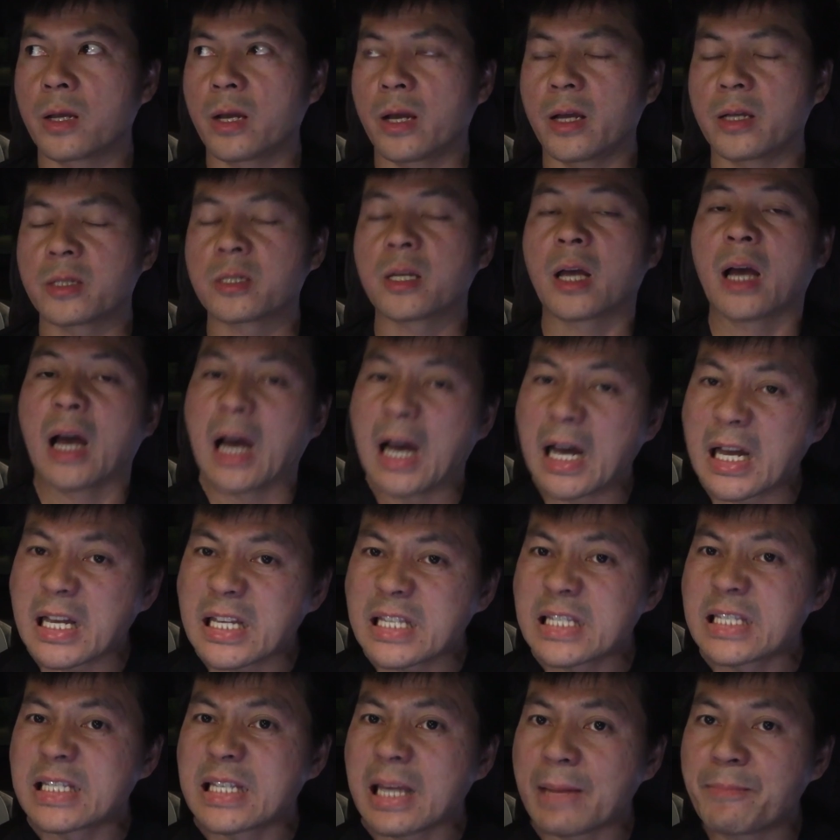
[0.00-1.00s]
it's
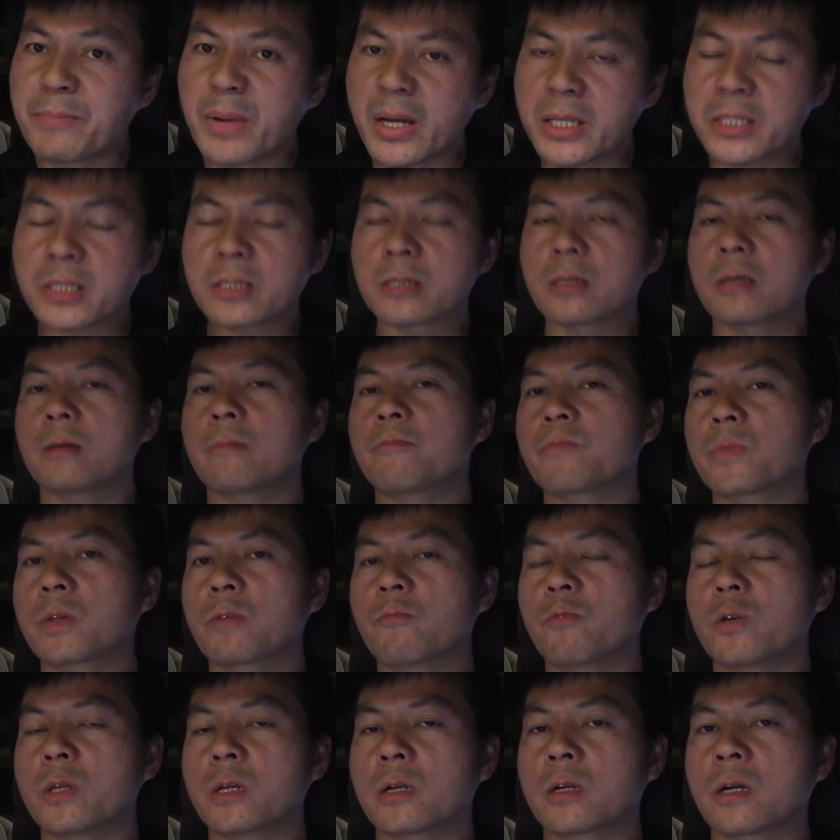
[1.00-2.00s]
the best
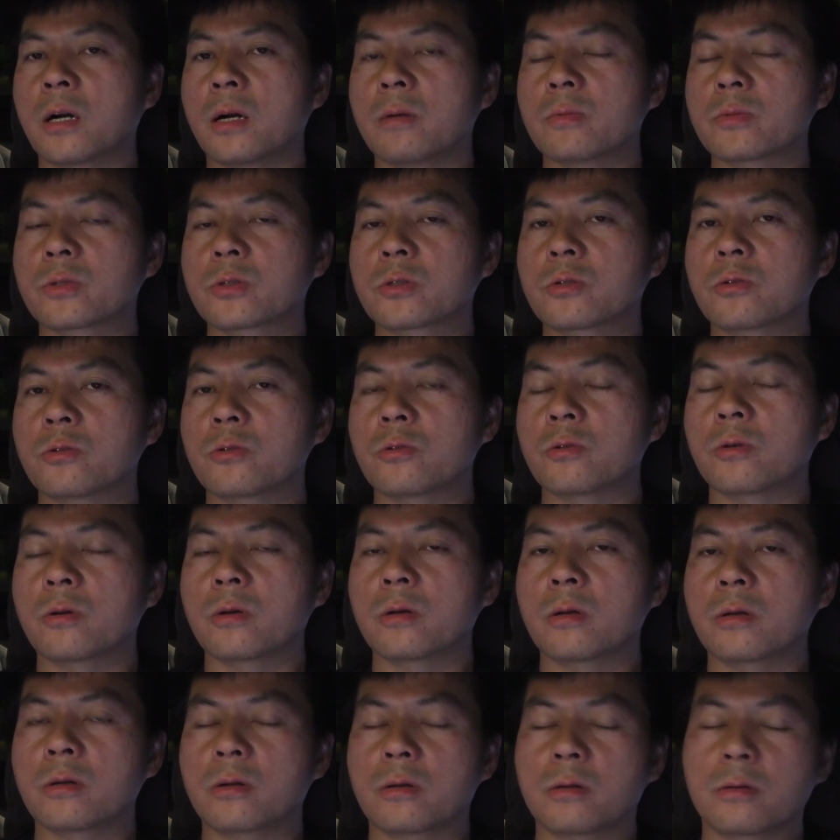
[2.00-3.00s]
when it comes
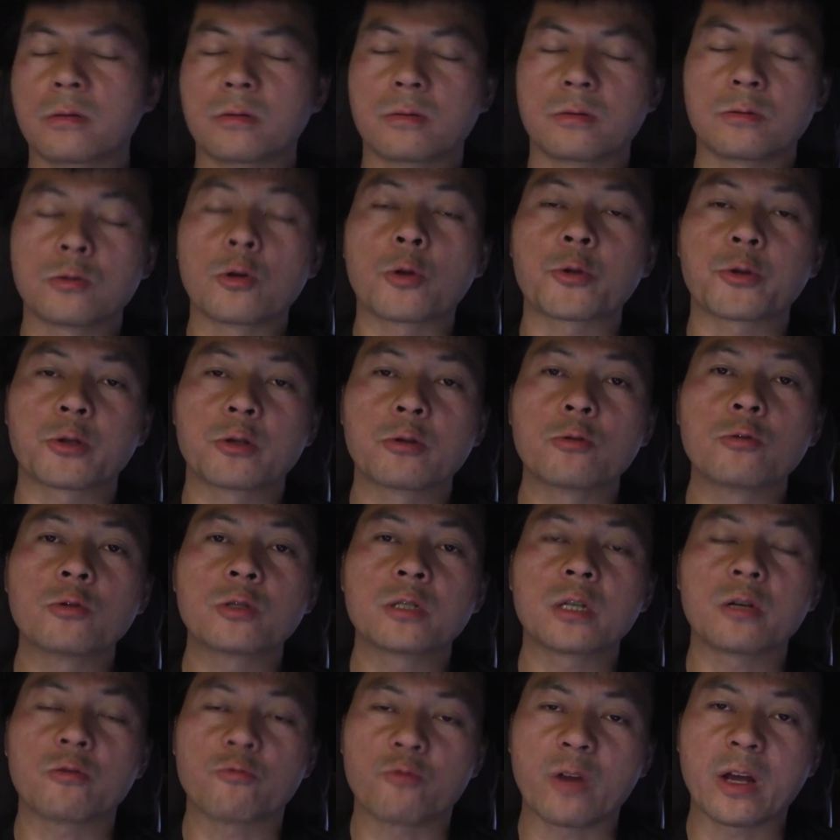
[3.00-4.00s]
to not
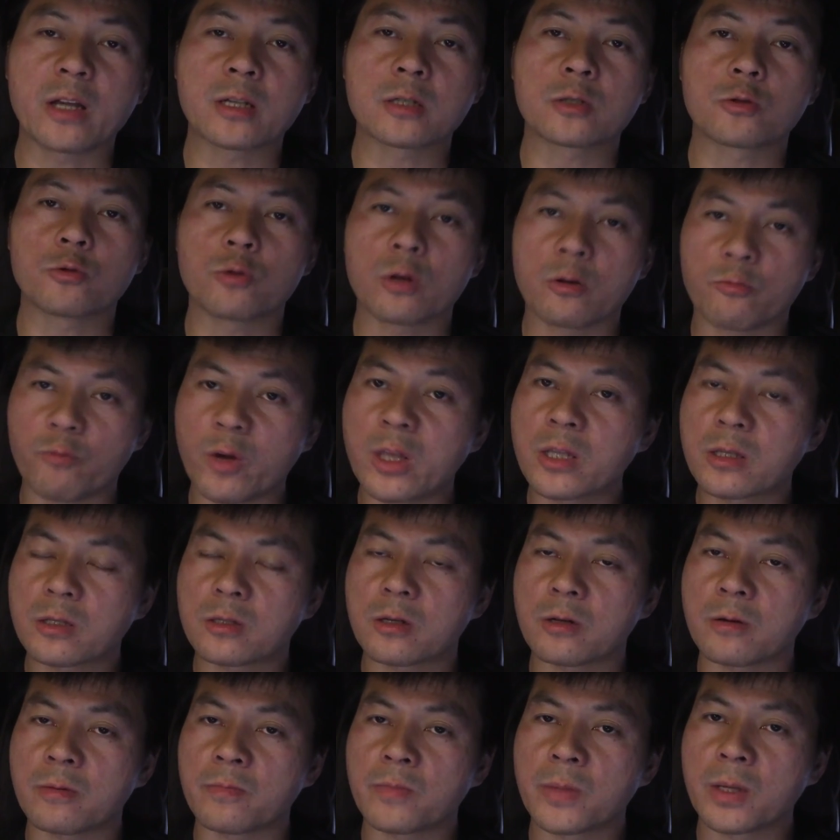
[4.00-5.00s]
losing range during
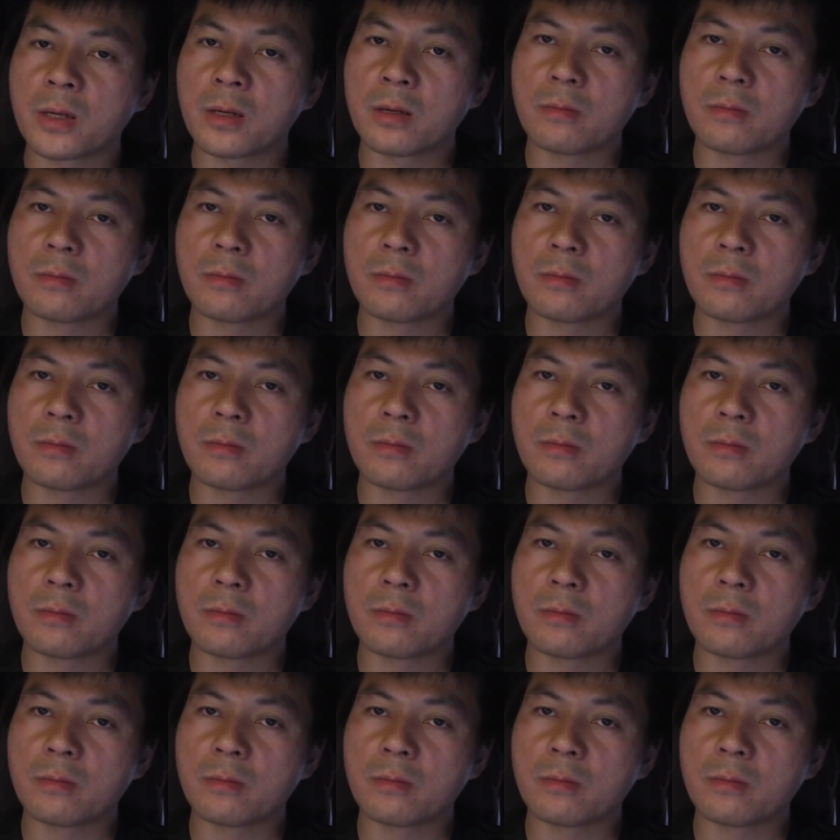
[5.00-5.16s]
winter.